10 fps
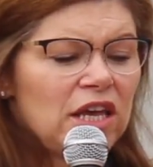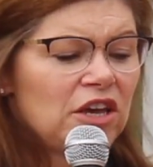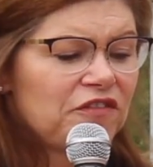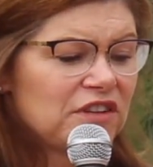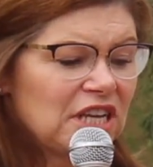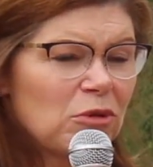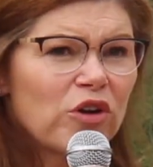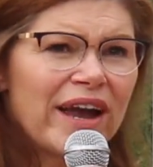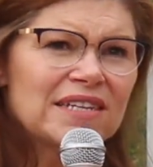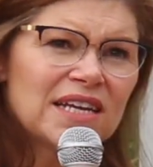If a
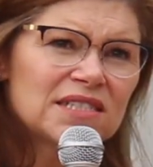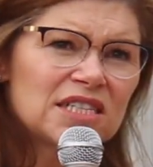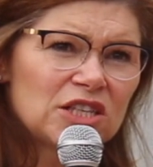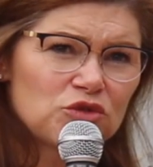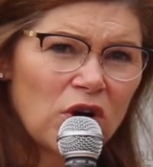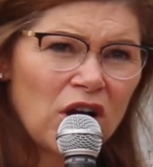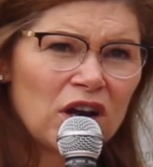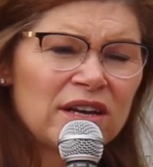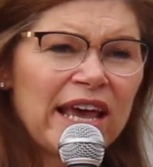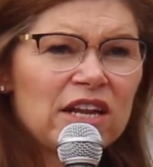Democrat does it, it's wrong,